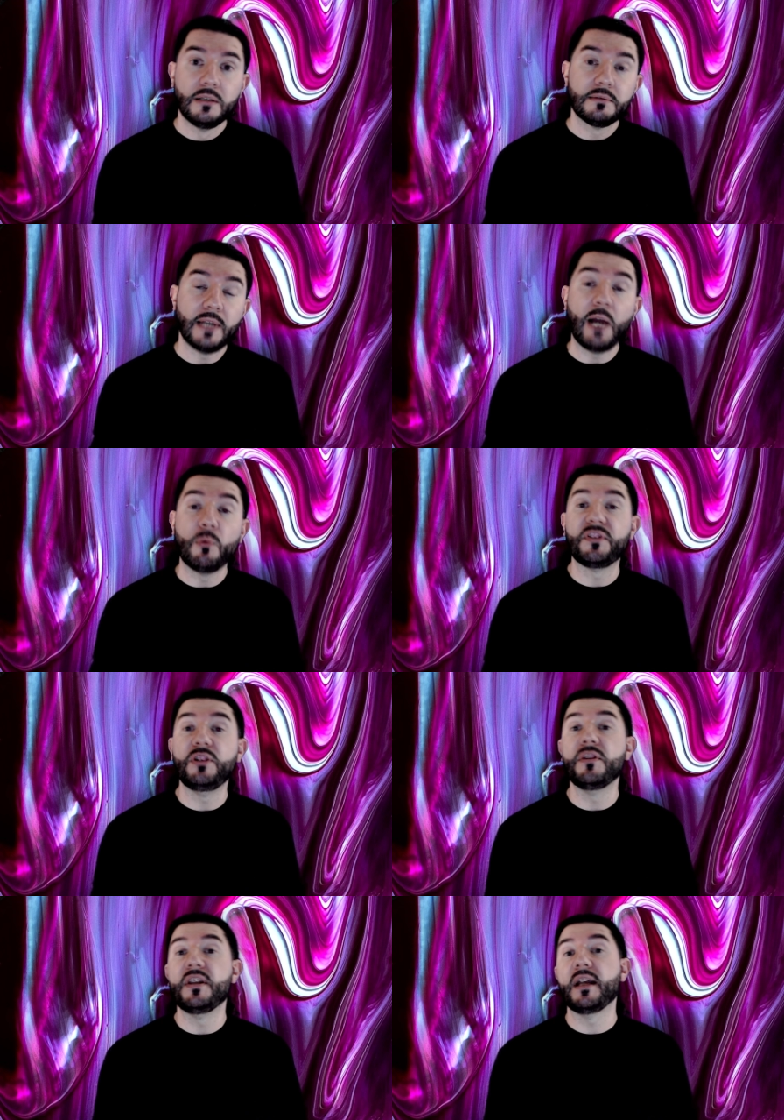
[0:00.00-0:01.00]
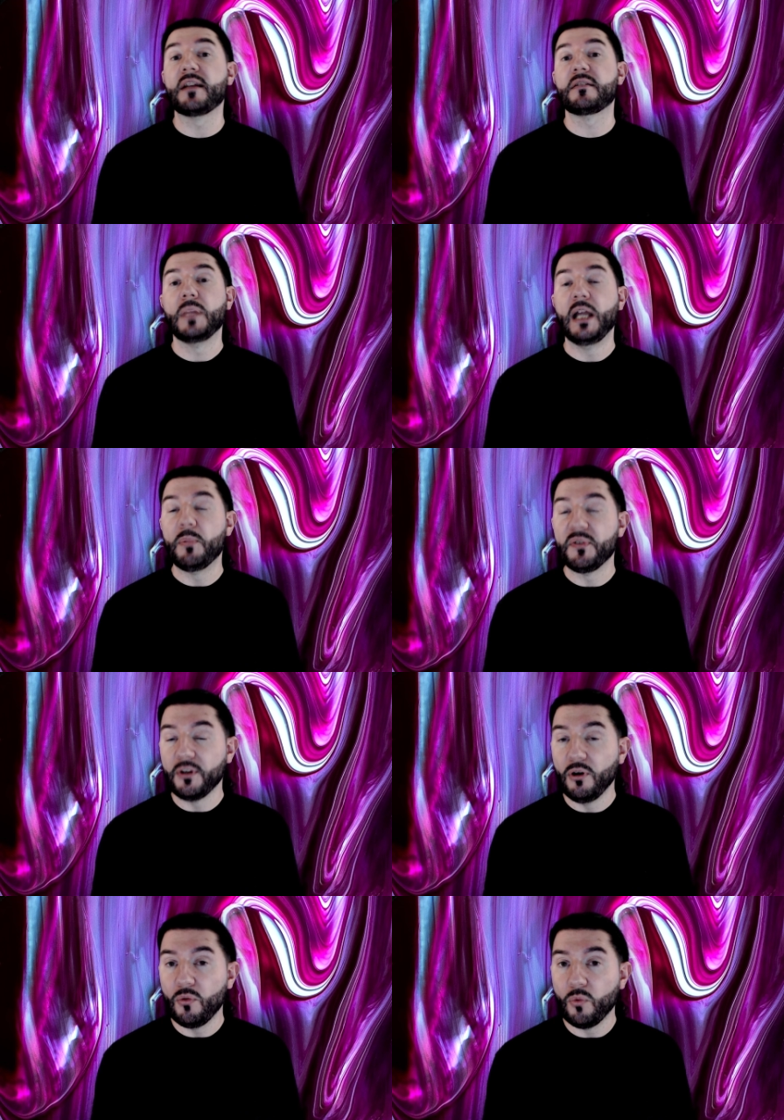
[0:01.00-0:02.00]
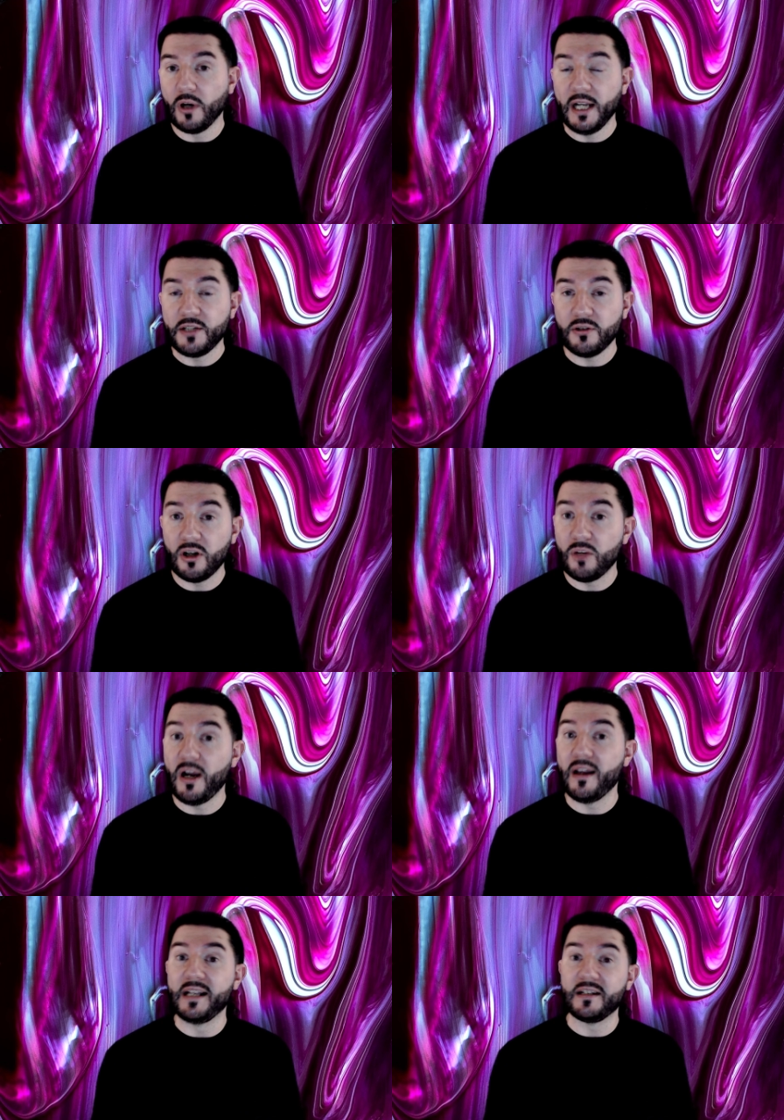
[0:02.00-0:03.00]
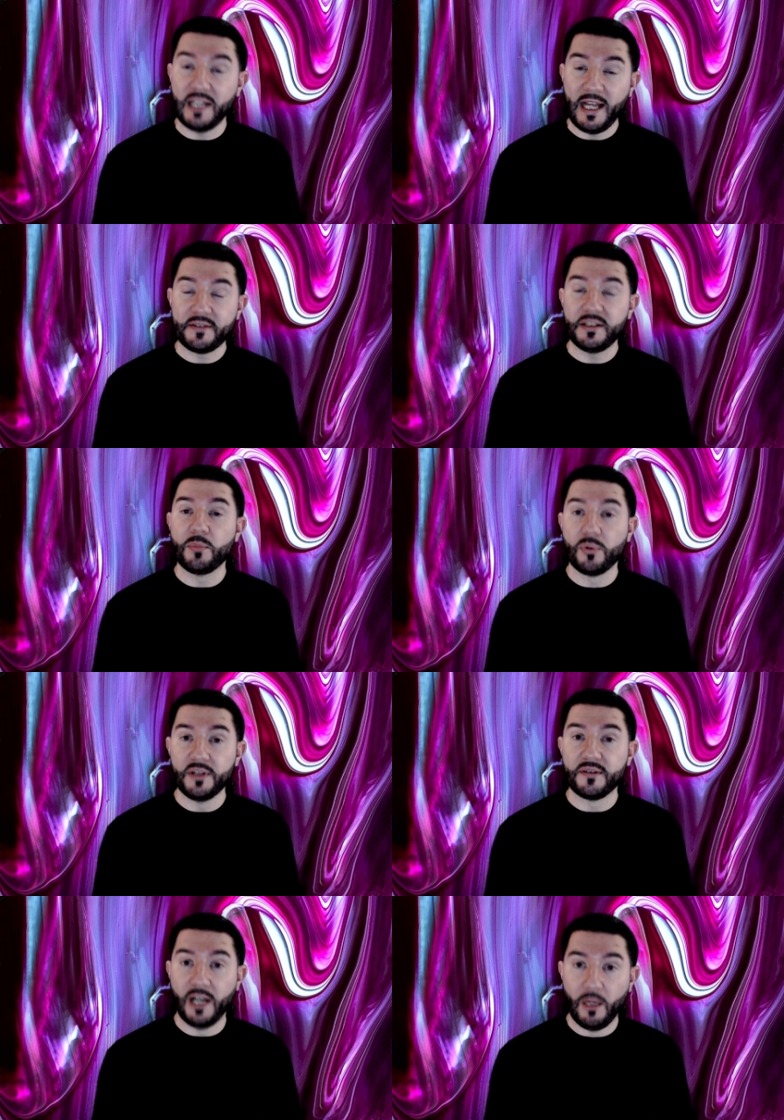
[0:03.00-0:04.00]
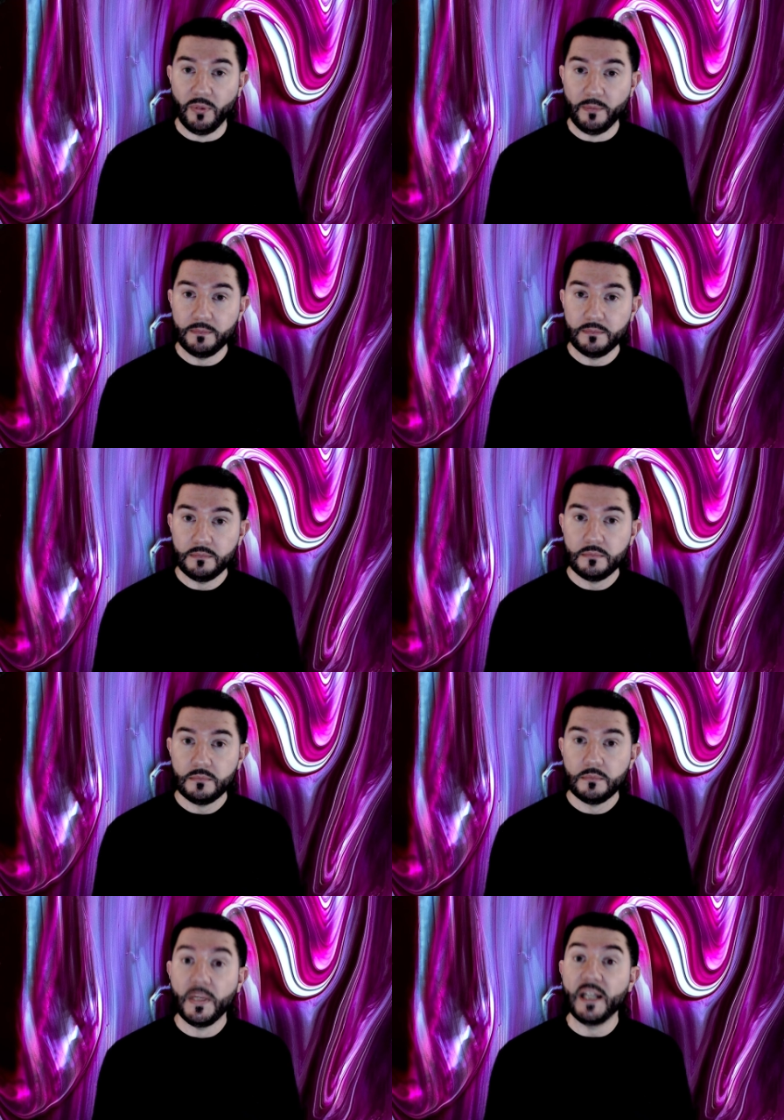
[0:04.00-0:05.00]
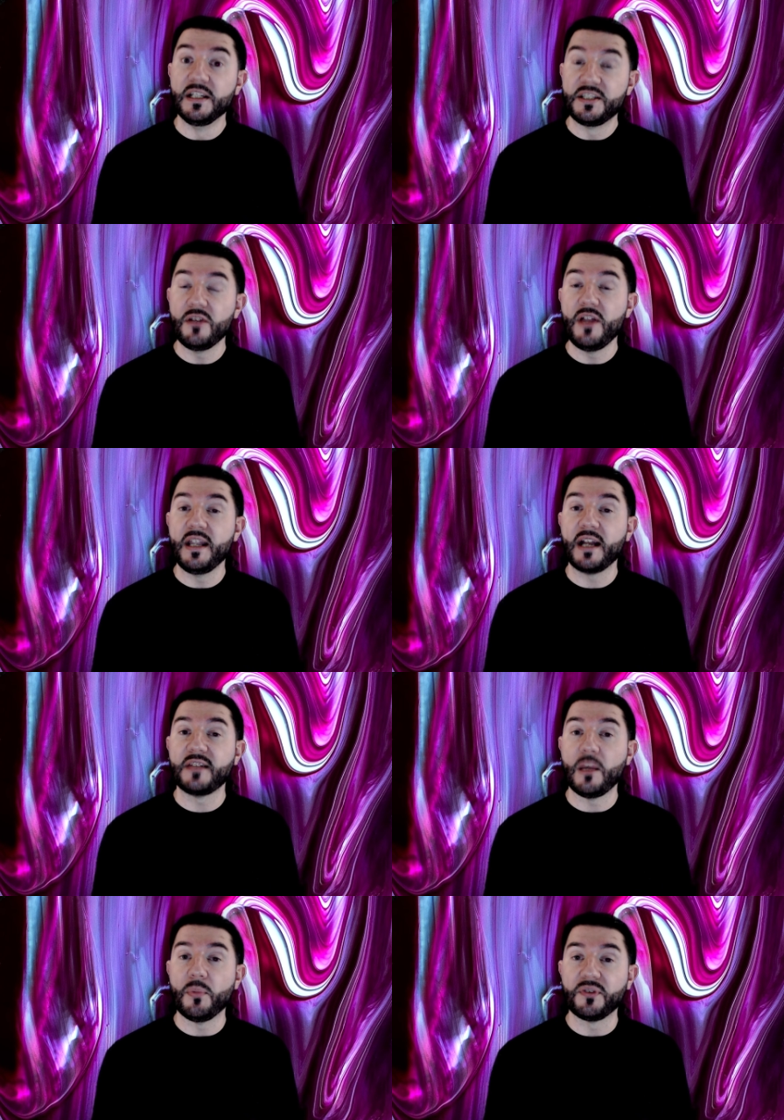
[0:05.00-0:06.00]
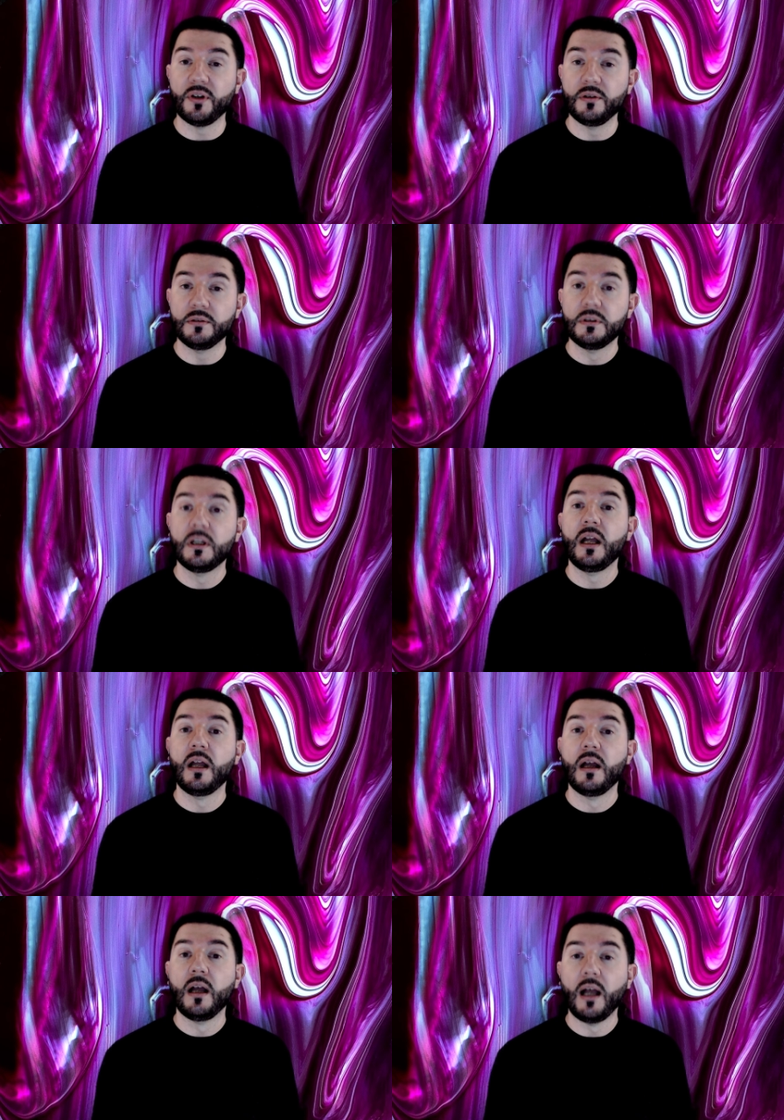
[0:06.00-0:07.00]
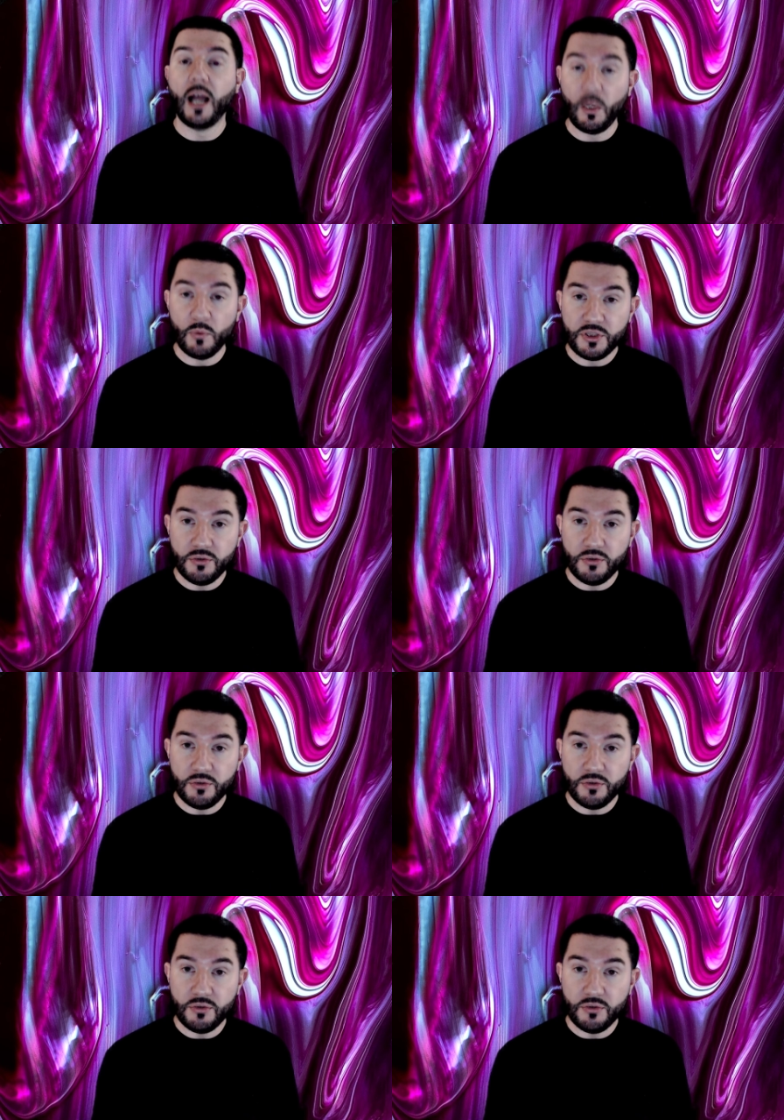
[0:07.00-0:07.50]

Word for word: I will see you in the next episode where I talk about a classic Prince album. And until the next episode, I wish you